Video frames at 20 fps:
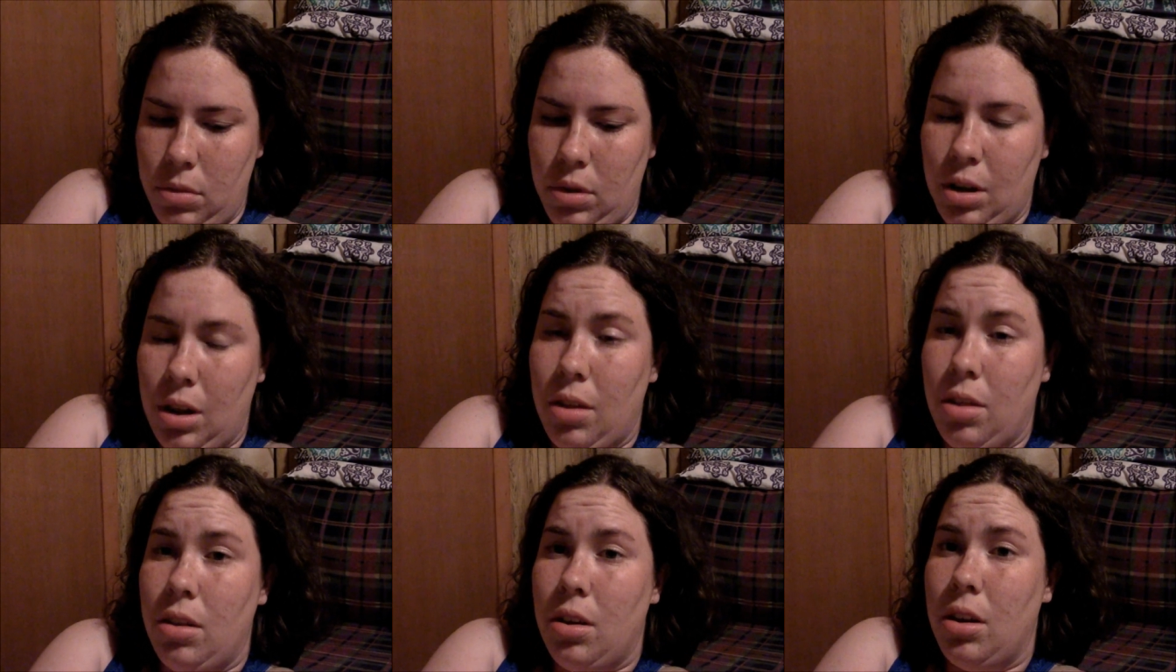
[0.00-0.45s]

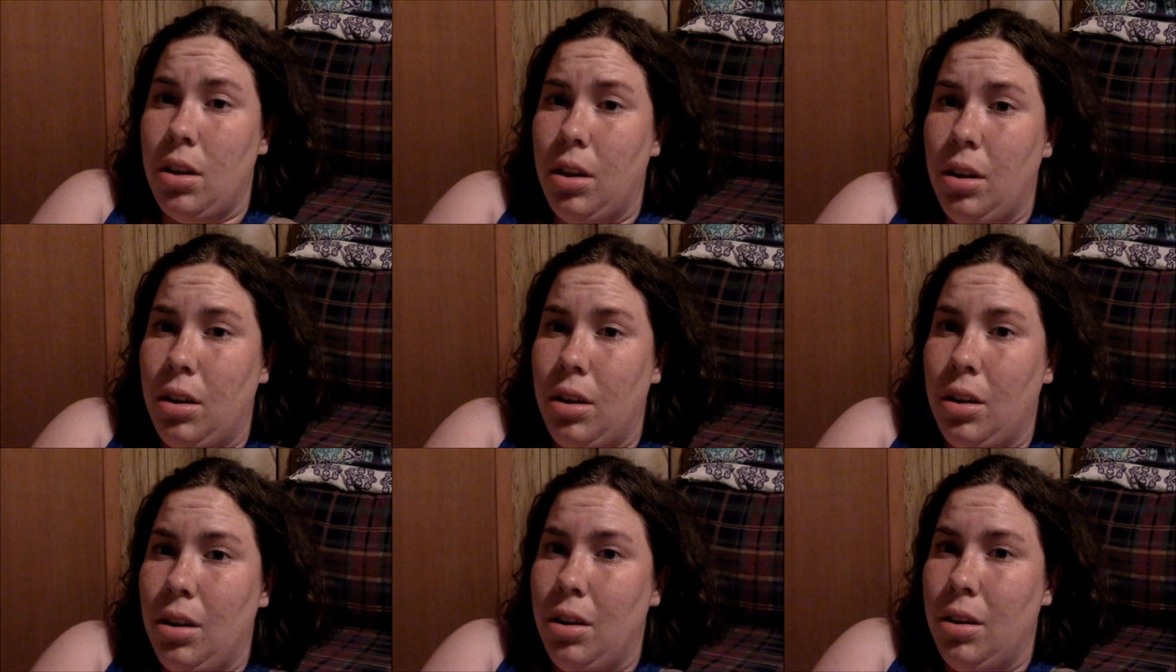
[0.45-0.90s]
And
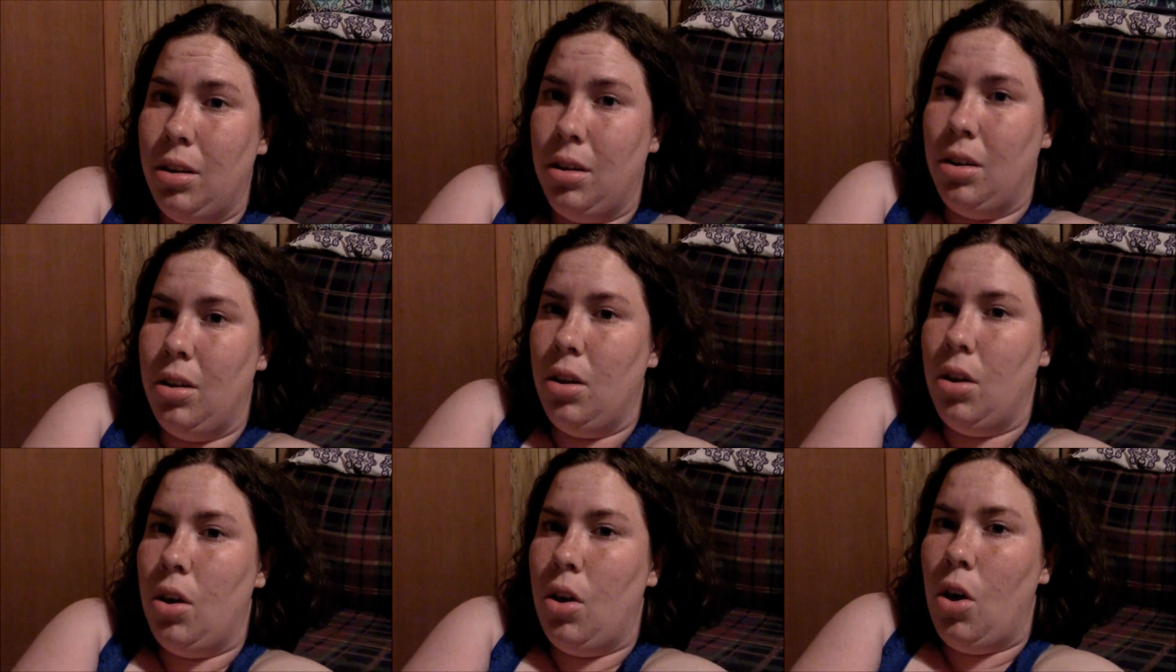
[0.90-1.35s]
then,
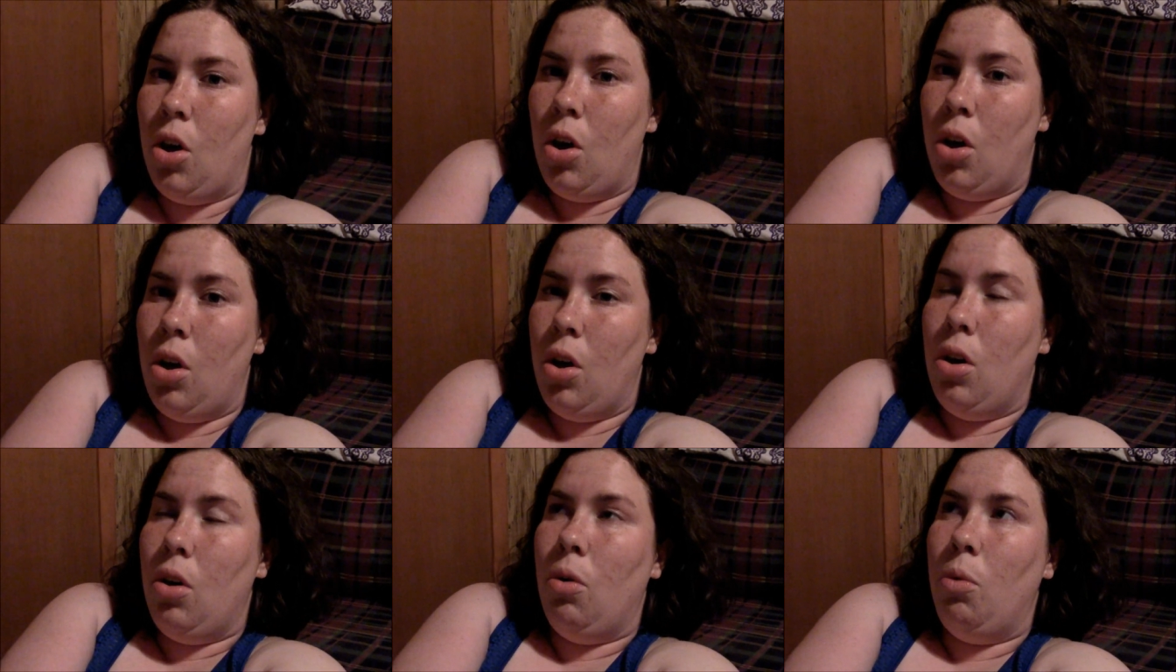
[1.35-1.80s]

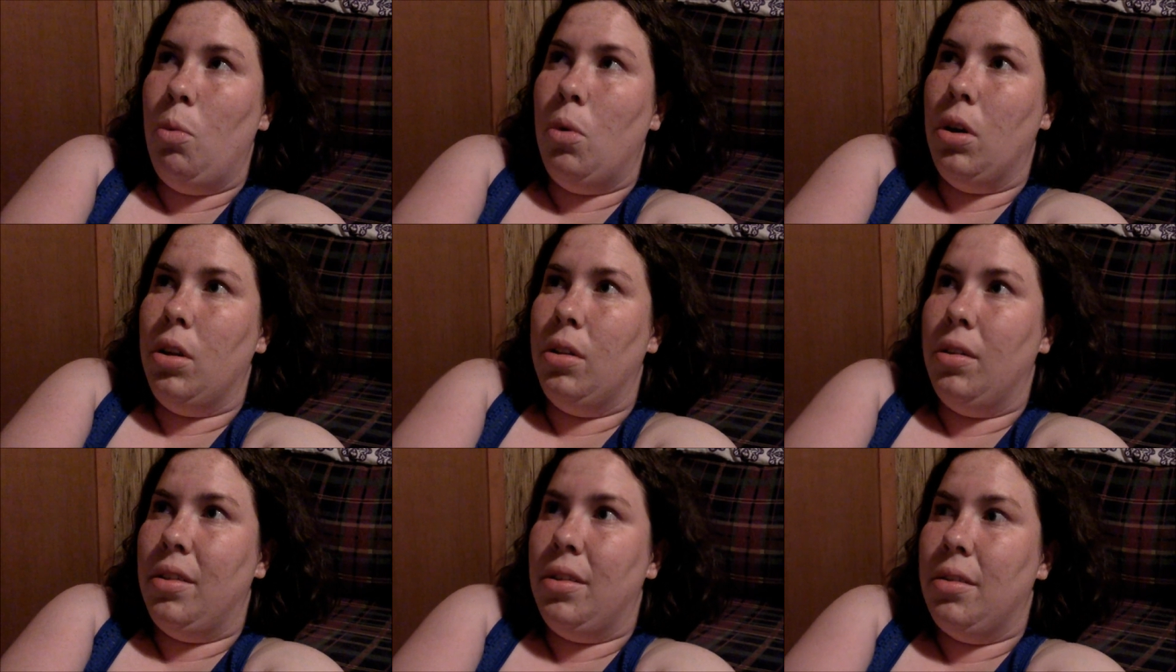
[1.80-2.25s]

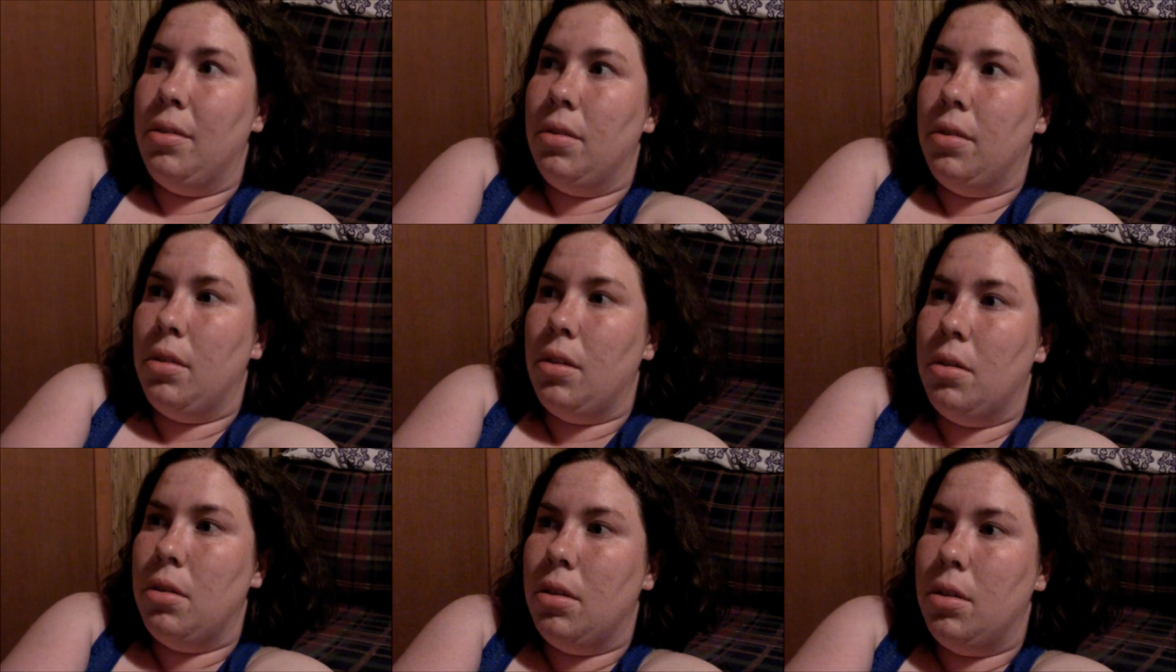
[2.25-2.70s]

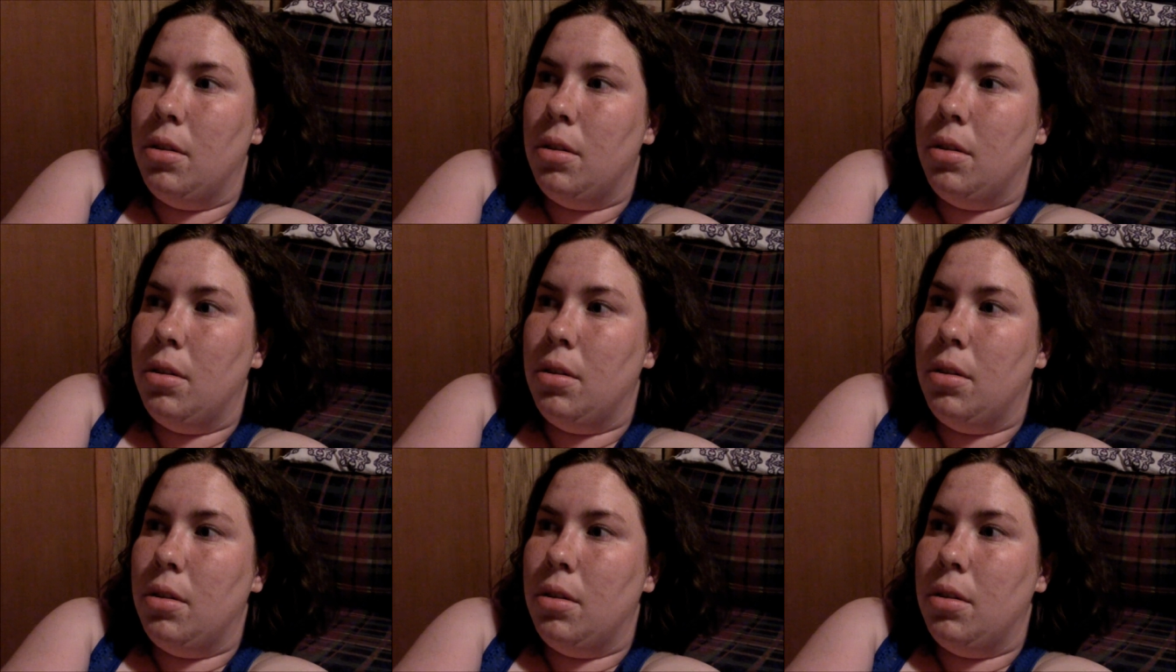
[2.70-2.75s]
once